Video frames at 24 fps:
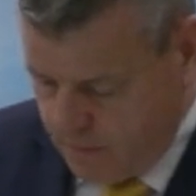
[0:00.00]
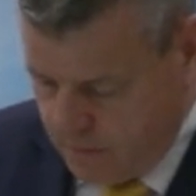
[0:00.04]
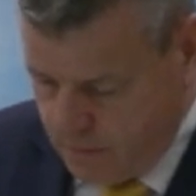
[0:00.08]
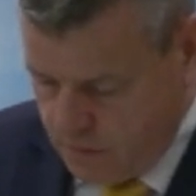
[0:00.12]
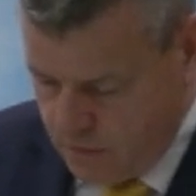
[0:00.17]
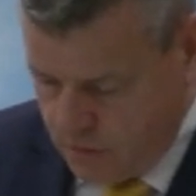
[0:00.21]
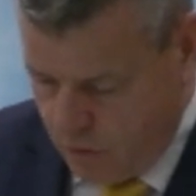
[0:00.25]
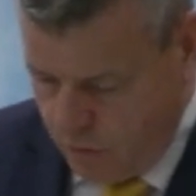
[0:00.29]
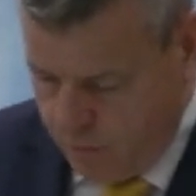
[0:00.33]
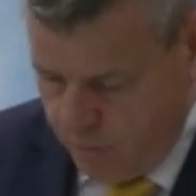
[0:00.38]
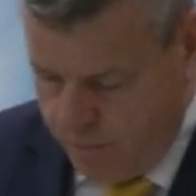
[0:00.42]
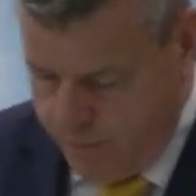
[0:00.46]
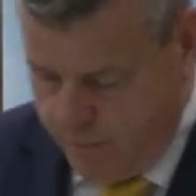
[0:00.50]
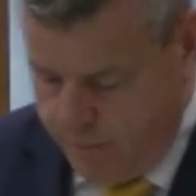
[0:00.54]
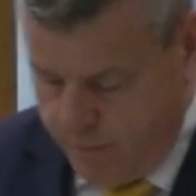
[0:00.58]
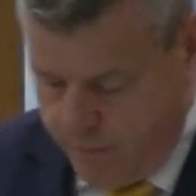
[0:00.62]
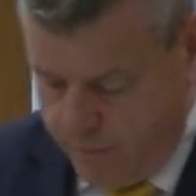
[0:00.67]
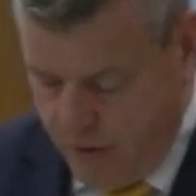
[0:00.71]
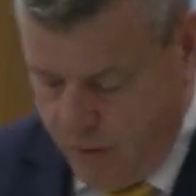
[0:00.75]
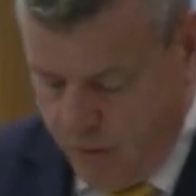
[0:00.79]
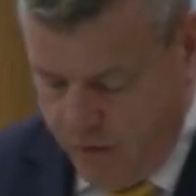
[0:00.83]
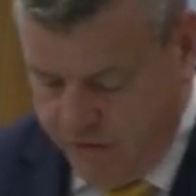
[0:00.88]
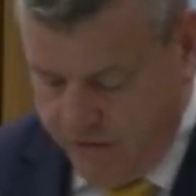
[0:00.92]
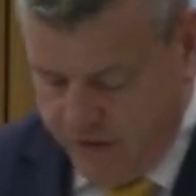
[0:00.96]
So
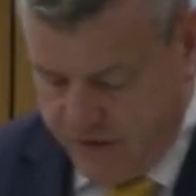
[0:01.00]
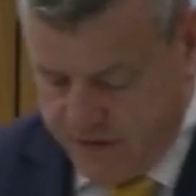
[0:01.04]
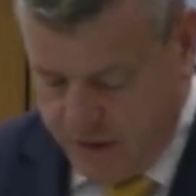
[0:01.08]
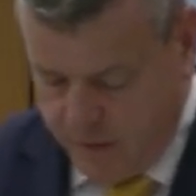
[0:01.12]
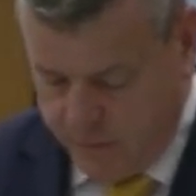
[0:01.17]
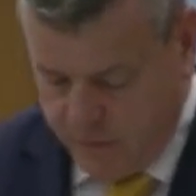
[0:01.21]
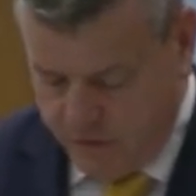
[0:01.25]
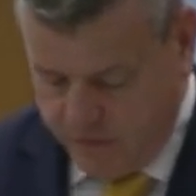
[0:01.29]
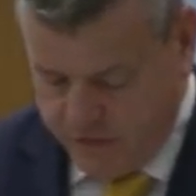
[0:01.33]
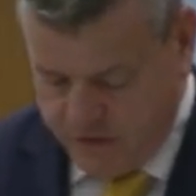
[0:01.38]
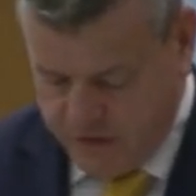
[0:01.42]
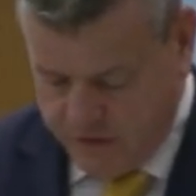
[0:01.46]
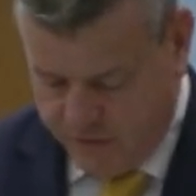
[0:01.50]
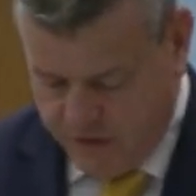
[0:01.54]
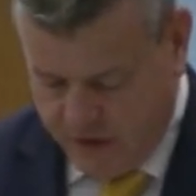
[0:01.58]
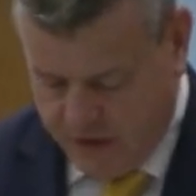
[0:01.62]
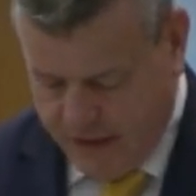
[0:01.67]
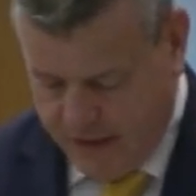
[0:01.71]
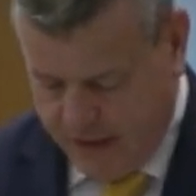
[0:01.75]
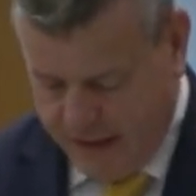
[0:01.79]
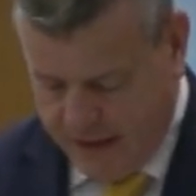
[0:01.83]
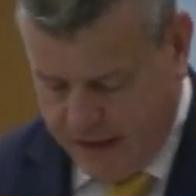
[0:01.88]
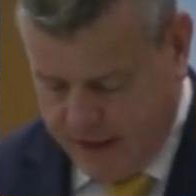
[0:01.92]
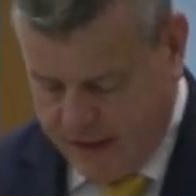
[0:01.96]
by way of example of civil
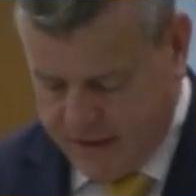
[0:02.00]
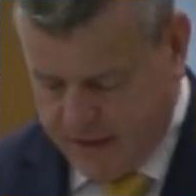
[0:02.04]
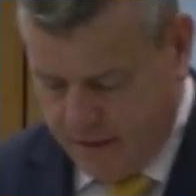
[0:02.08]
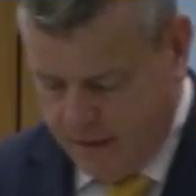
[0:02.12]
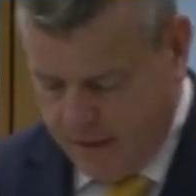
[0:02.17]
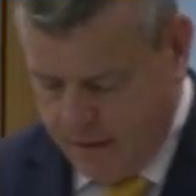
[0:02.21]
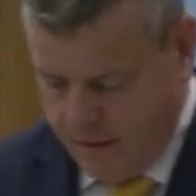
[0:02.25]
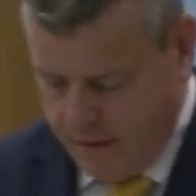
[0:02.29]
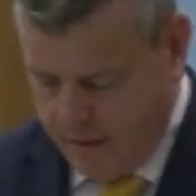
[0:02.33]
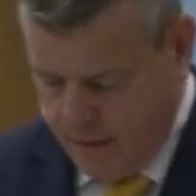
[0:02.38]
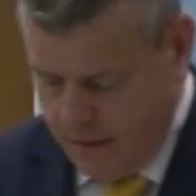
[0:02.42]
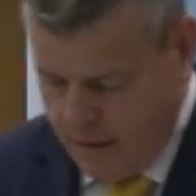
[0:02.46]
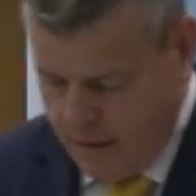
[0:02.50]
litigation,